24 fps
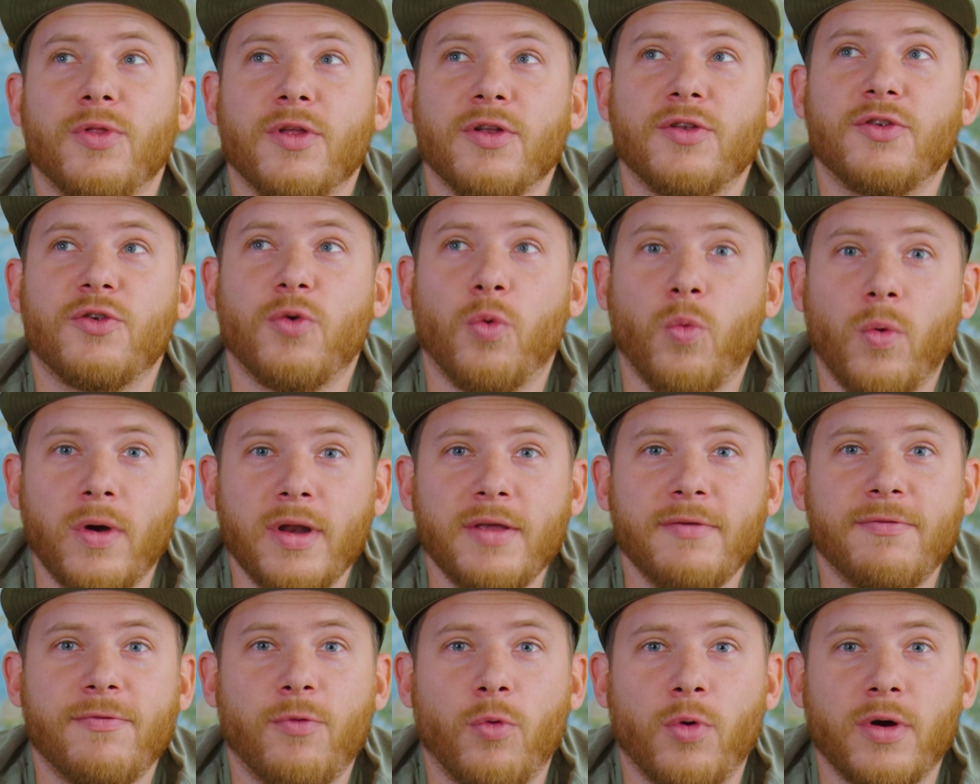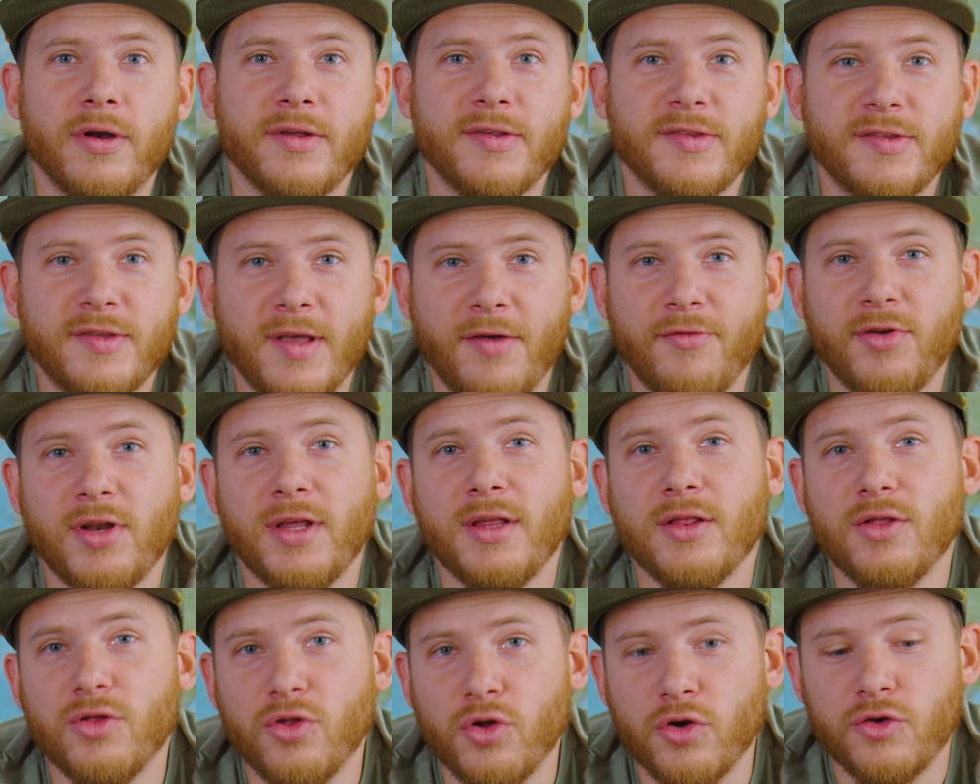the 24 to
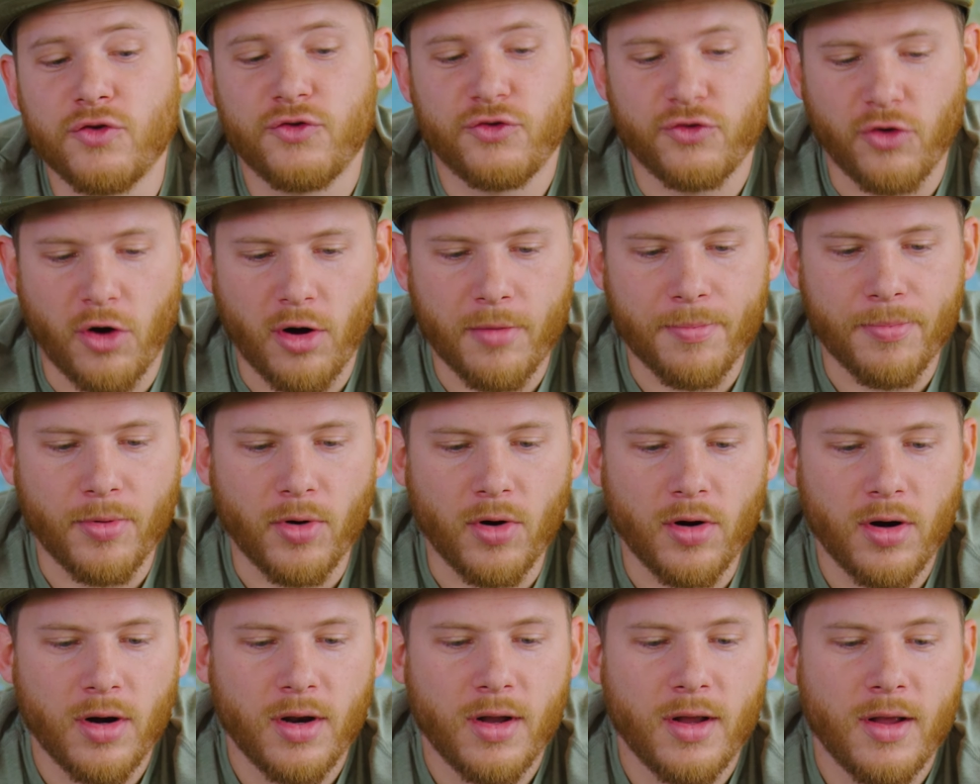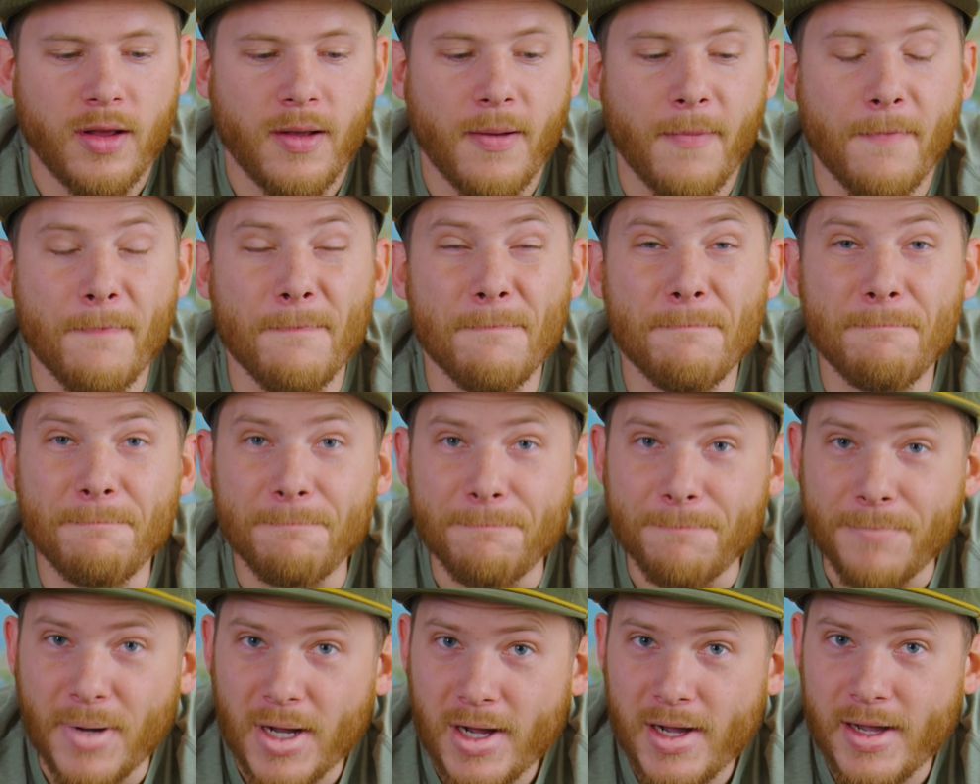70 looks sharper,
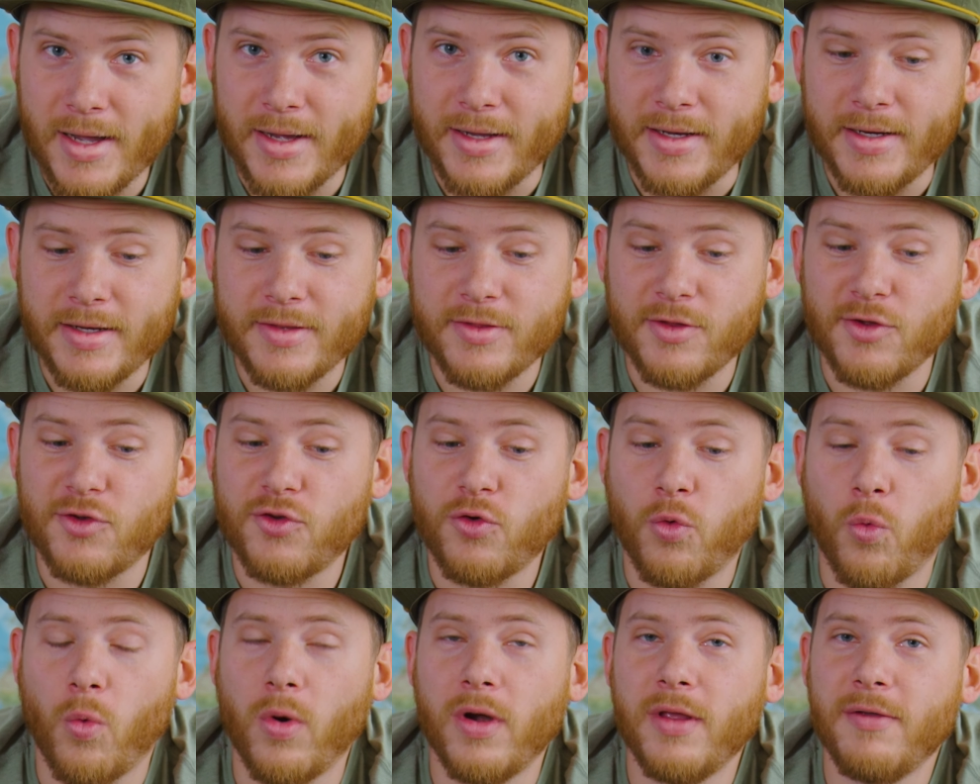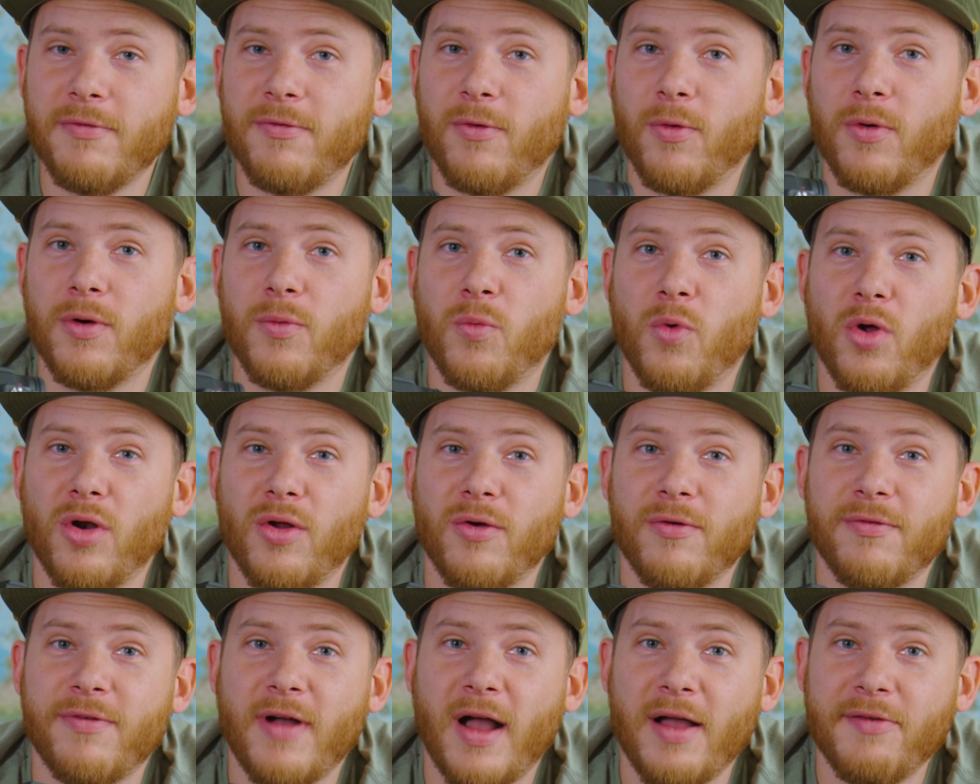but the 24 to
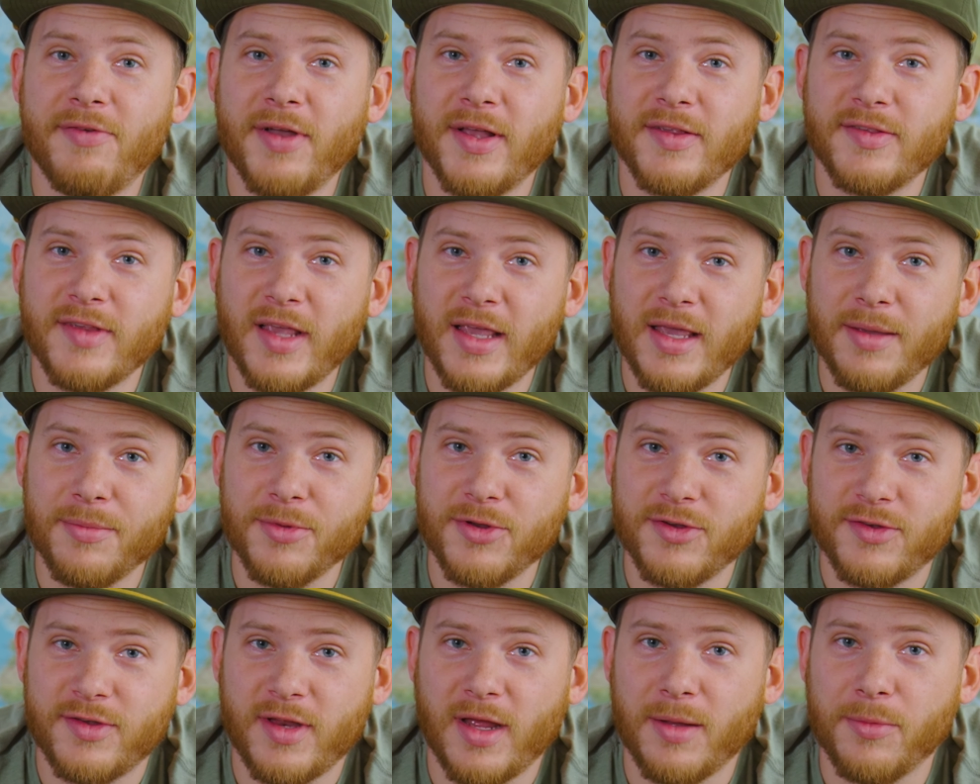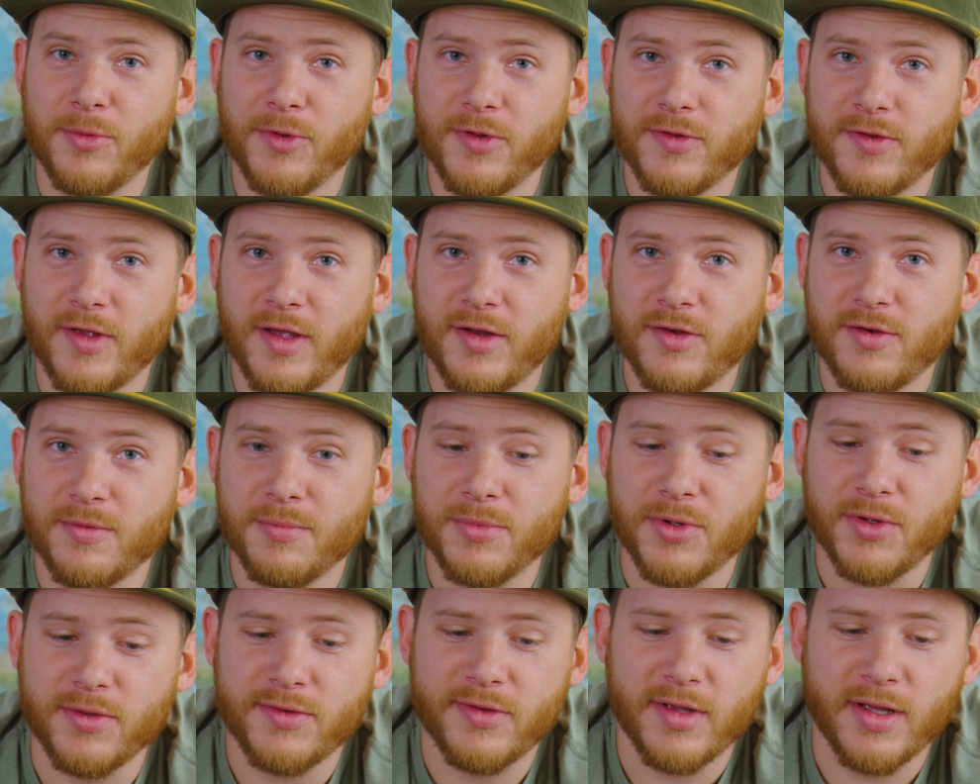105 has image stabilization
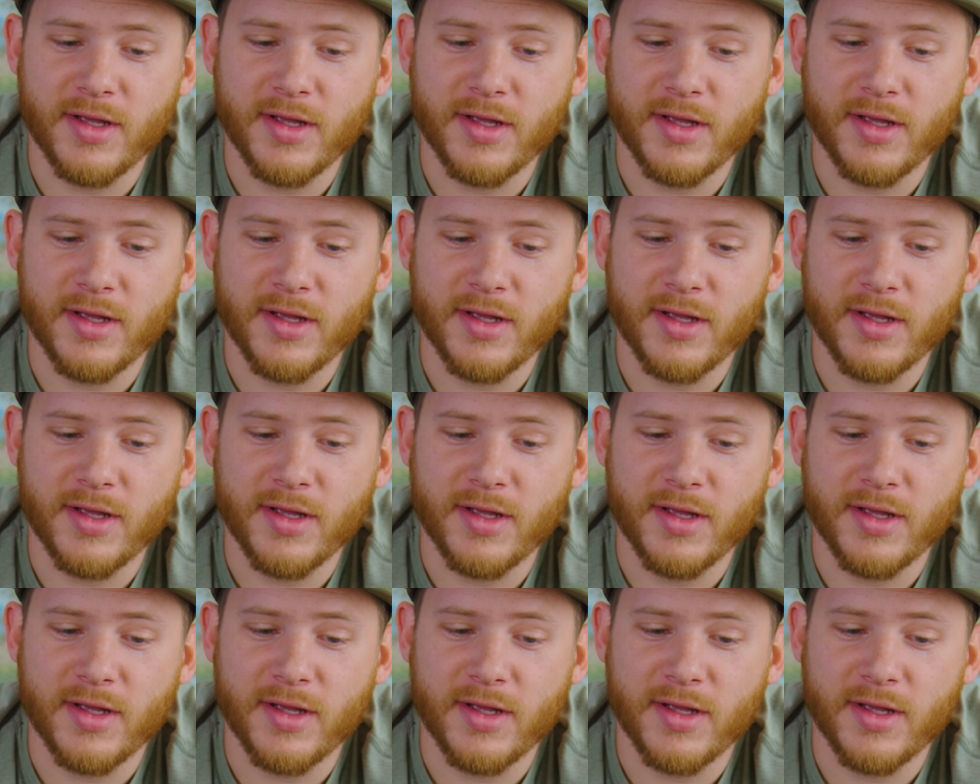built